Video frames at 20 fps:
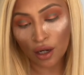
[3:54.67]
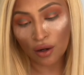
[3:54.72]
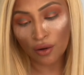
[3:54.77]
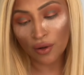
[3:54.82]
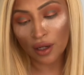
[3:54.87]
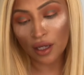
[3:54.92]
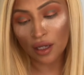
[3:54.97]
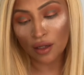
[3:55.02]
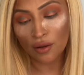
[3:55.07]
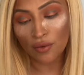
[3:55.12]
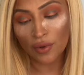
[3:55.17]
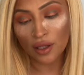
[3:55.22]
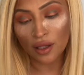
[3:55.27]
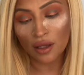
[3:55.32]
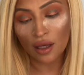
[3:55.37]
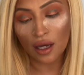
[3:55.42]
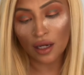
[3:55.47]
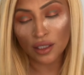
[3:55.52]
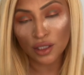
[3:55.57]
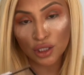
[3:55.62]
Go in with
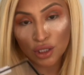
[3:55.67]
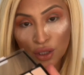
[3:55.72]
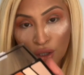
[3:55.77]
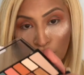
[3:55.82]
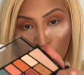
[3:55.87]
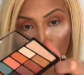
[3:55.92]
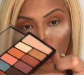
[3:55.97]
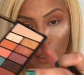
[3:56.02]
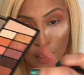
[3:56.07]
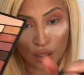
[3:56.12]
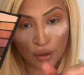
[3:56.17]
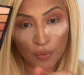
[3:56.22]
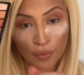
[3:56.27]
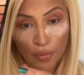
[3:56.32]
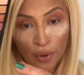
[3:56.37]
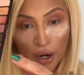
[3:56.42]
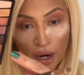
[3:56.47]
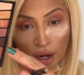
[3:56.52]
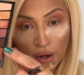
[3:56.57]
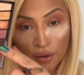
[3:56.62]
that dark
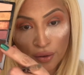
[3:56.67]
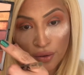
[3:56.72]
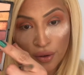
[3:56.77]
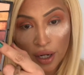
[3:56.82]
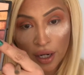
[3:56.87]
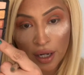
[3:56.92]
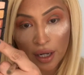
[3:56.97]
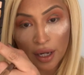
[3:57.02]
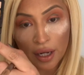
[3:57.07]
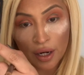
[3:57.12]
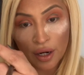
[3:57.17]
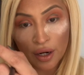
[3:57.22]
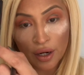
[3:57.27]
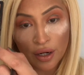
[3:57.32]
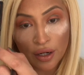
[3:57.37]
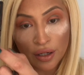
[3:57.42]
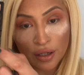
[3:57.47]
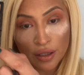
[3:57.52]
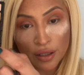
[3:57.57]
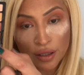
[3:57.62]
brown right
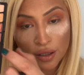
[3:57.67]
here.